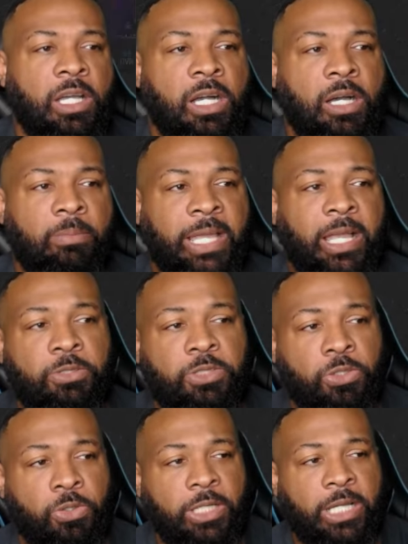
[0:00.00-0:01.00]
Um, like I was
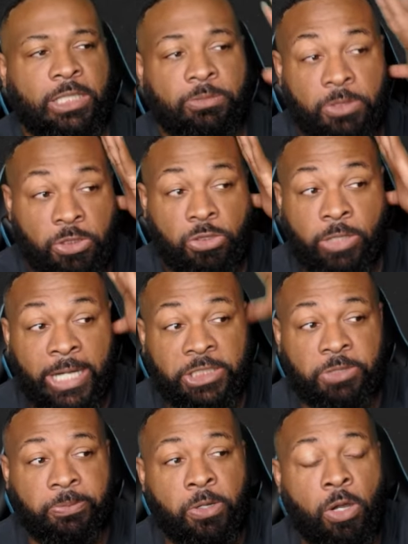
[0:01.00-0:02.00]
showing you guys with the
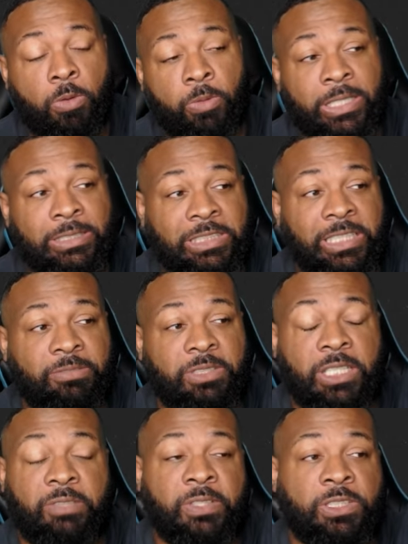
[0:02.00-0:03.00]
strategy, we are running Chiefs
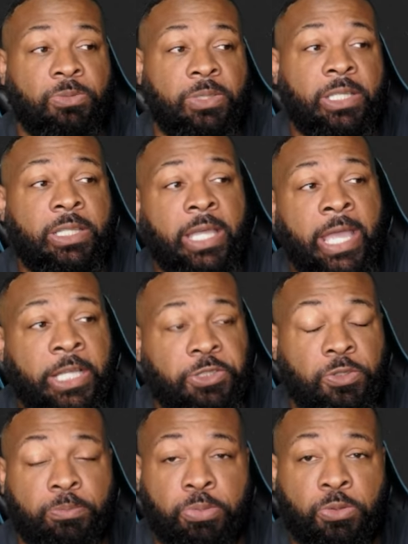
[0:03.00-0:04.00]
defense so we can get the
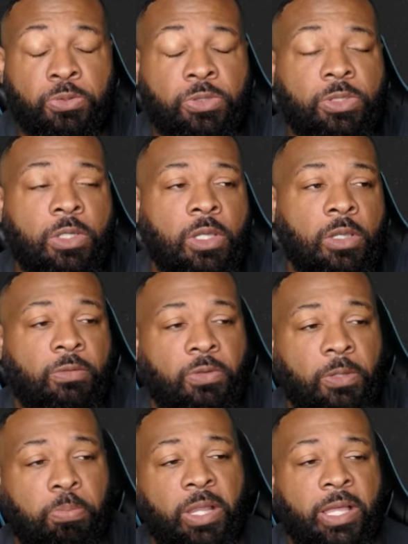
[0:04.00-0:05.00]
extra boost
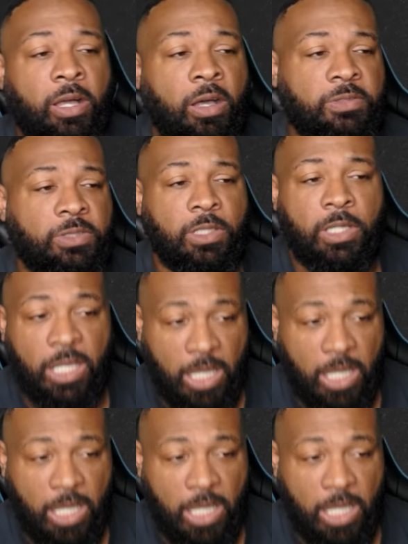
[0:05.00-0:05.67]
for the playoffs.